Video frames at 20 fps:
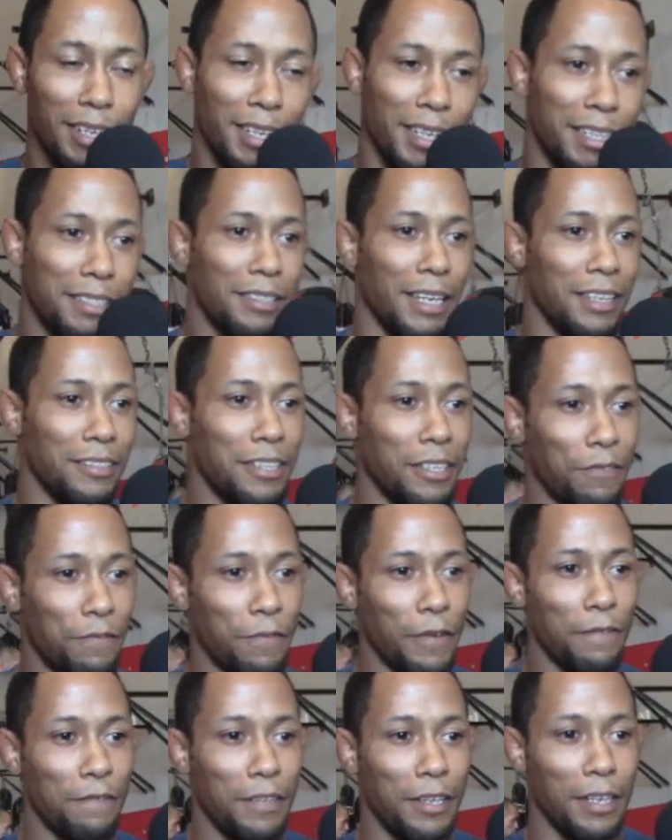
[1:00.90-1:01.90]
he says he's
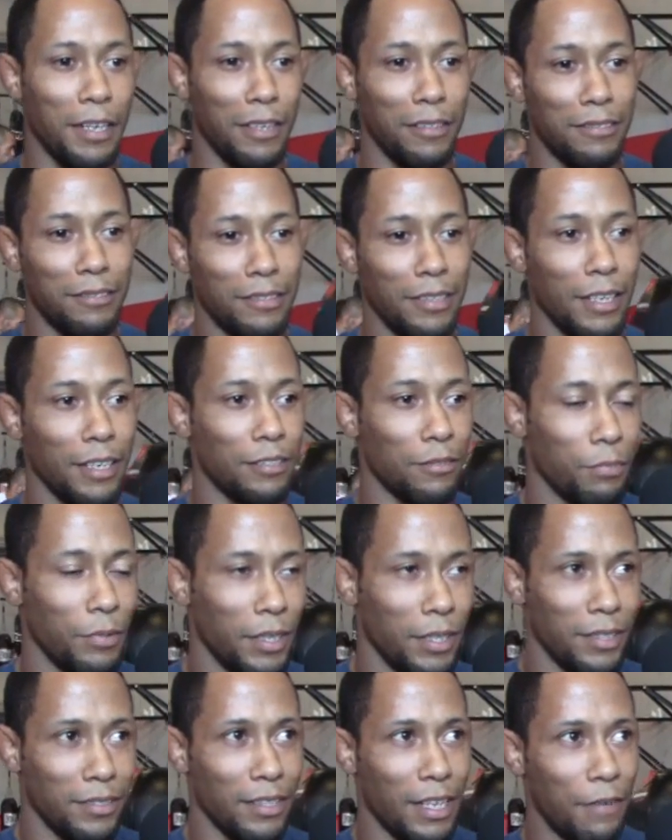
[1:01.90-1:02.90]
fifteen and six,
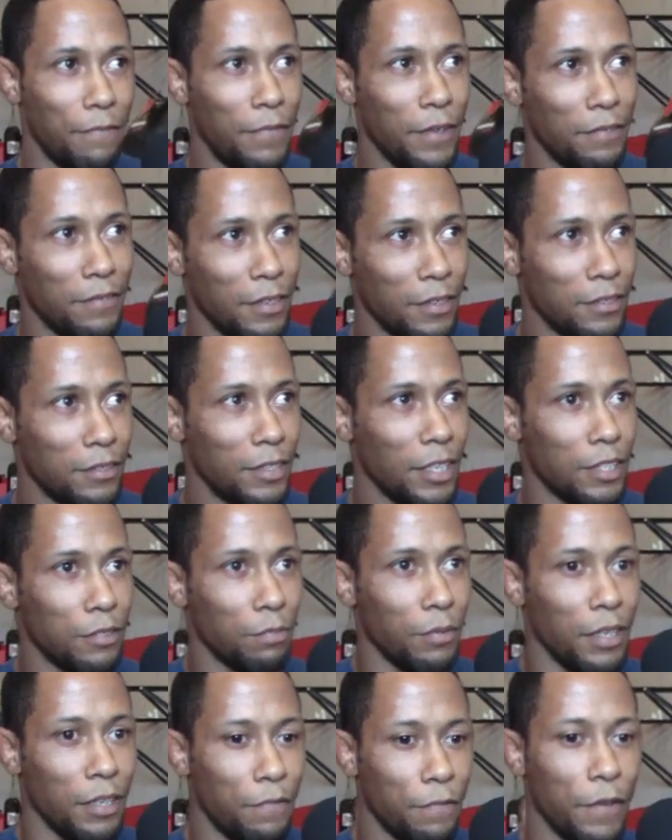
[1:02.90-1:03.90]
but he's not fifteen and six,
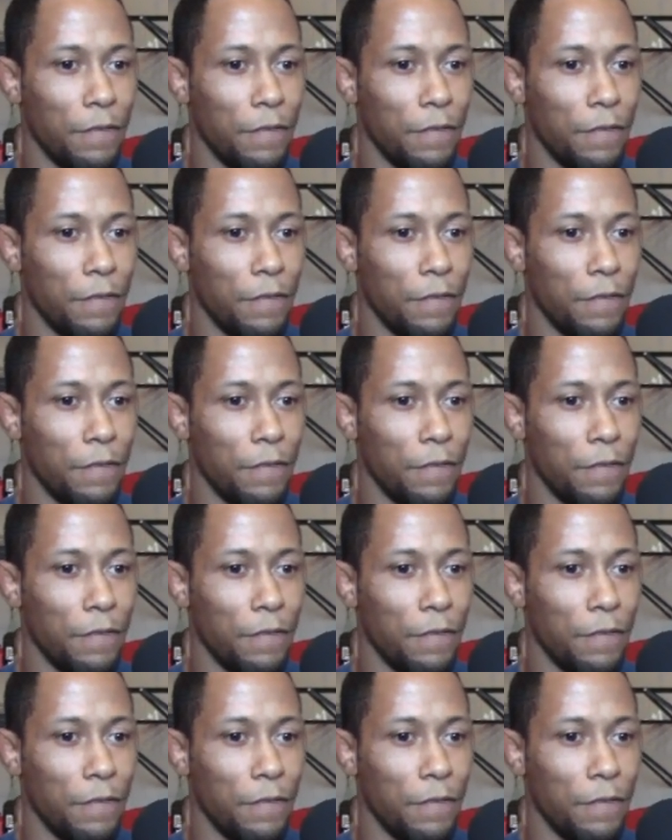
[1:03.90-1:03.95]
but he's